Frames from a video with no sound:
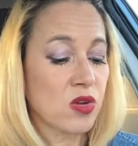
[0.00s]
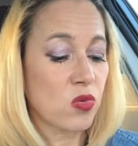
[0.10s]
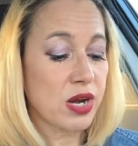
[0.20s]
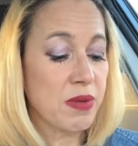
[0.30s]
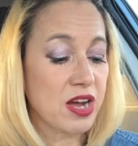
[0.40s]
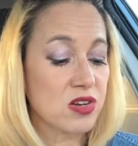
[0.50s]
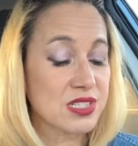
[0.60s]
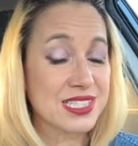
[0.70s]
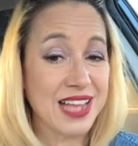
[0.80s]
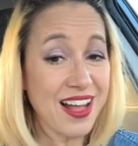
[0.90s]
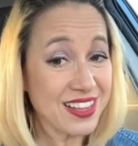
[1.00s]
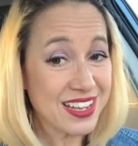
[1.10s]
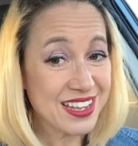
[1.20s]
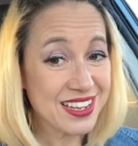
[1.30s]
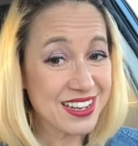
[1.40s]
What about
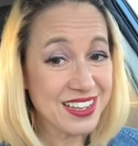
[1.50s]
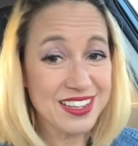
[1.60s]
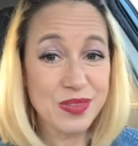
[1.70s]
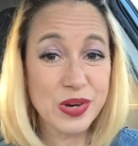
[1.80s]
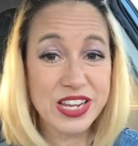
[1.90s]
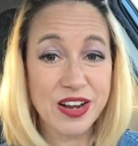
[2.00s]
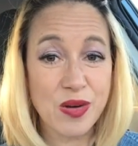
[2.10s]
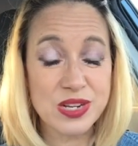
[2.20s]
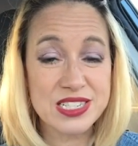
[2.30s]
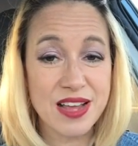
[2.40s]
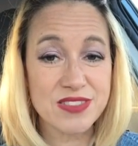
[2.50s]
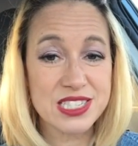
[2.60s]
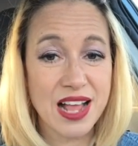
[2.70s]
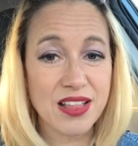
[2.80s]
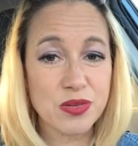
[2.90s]
salad? We can always have
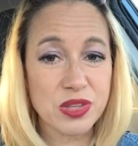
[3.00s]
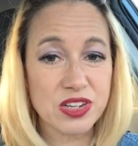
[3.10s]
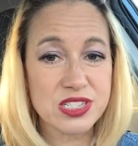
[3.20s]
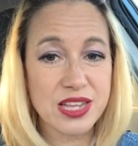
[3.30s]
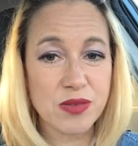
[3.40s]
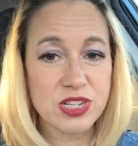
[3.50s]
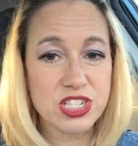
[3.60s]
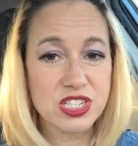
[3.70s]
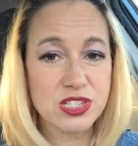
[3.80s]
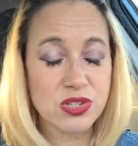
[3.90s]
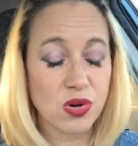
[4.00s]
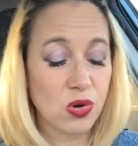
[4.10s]
salad with our sandwiches